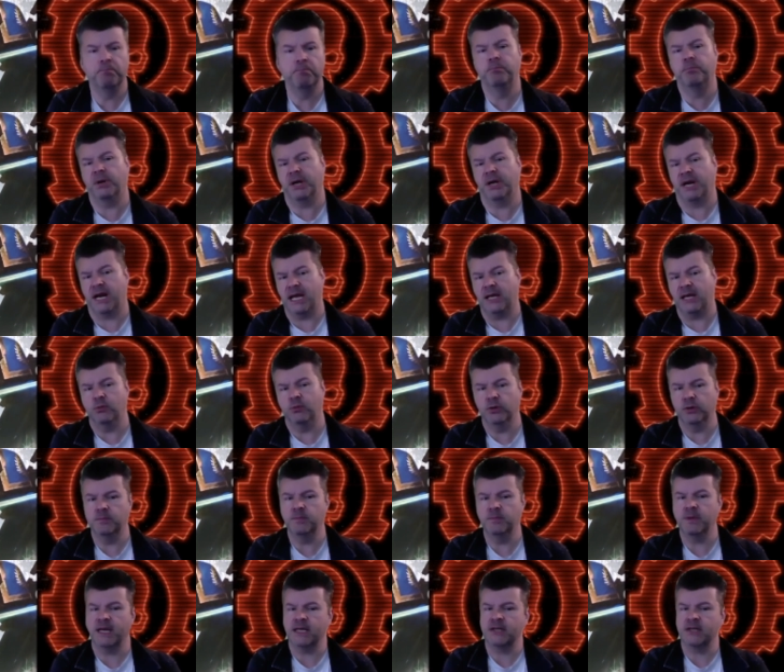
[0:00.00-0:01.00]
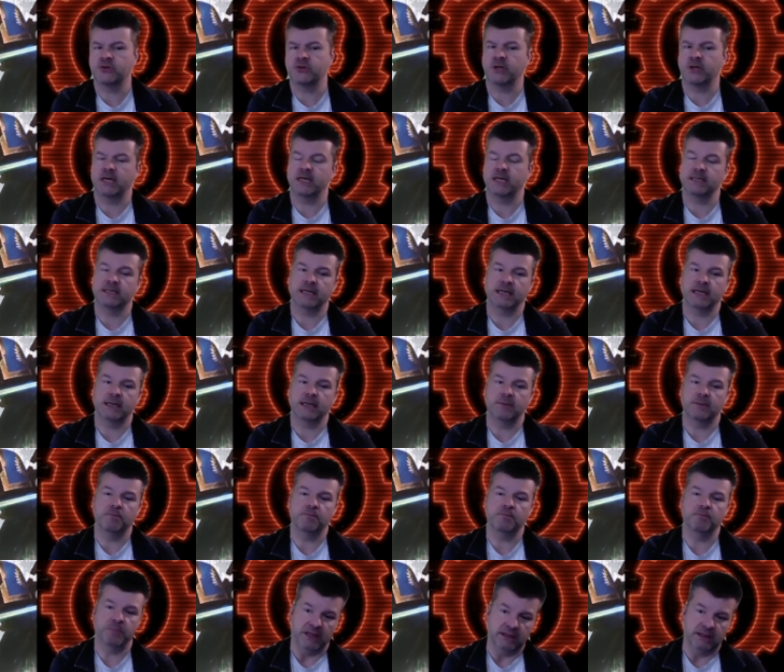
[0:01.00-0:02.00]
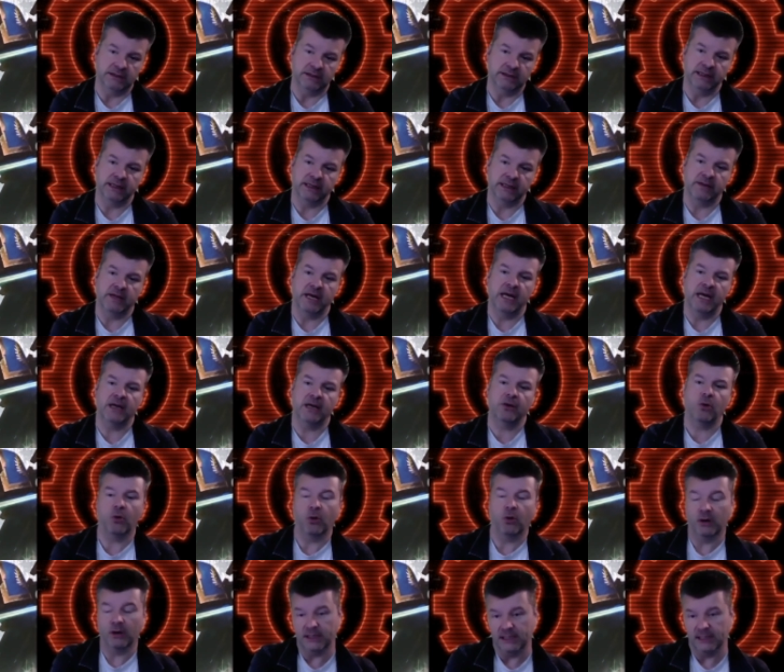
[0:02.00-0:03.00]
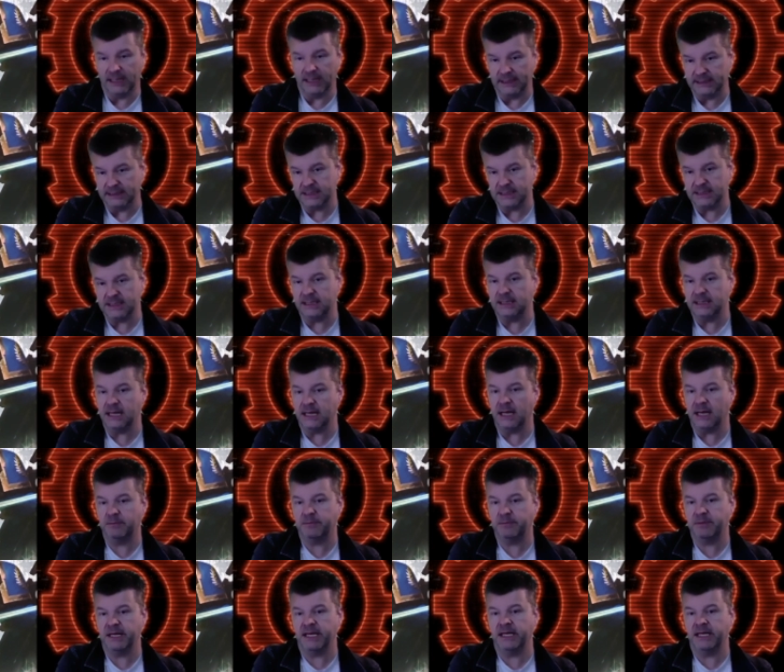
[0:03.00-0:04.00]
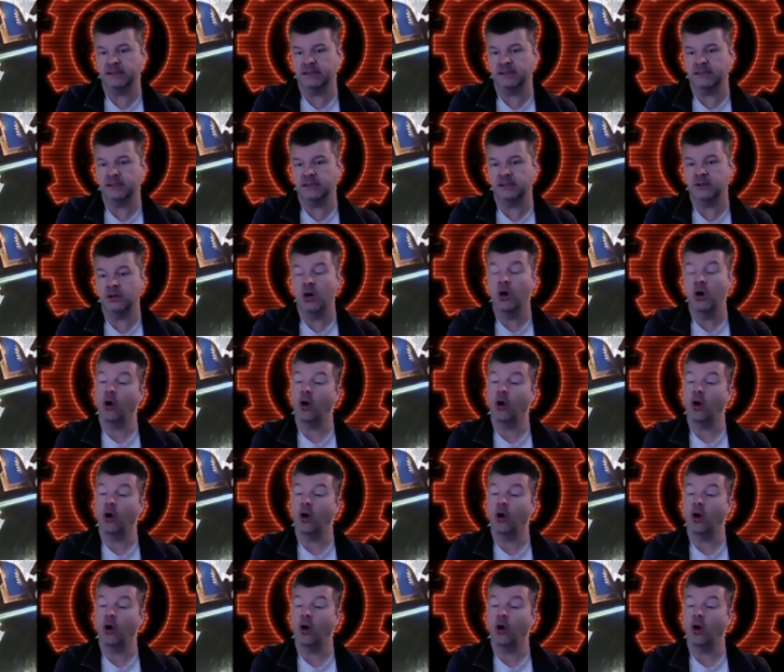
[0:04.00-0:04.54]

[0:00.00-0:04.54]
but I would be interested in building that, or I'd like to see that painted,